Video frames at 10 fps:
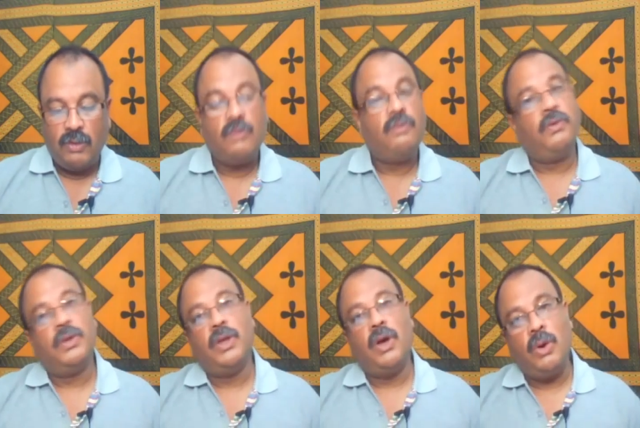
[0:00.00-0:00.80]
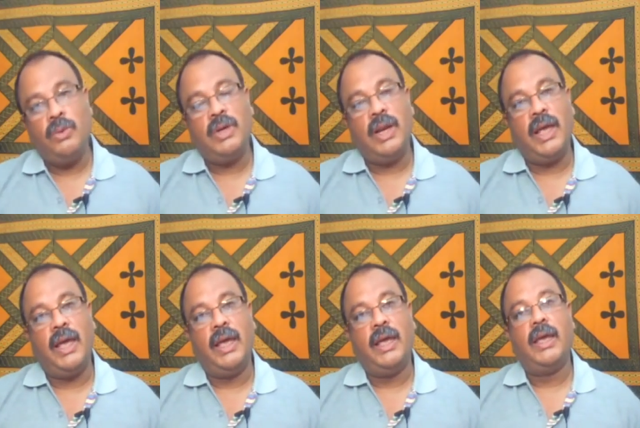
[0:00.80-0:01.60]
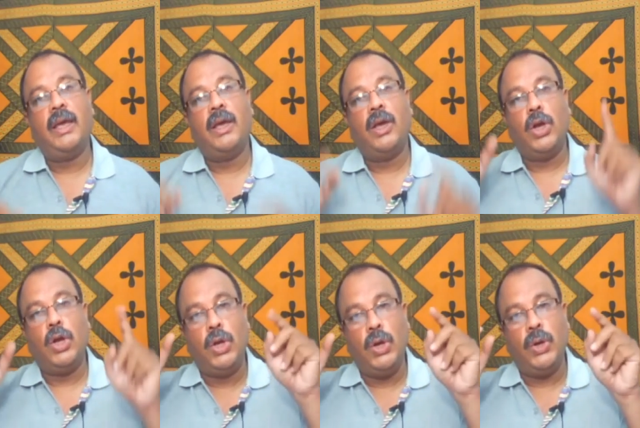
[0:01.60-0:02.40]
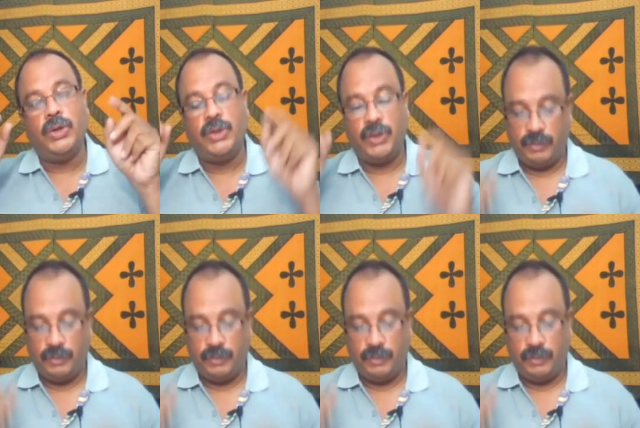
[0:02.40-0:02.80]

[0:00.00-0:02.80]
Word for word: For the only good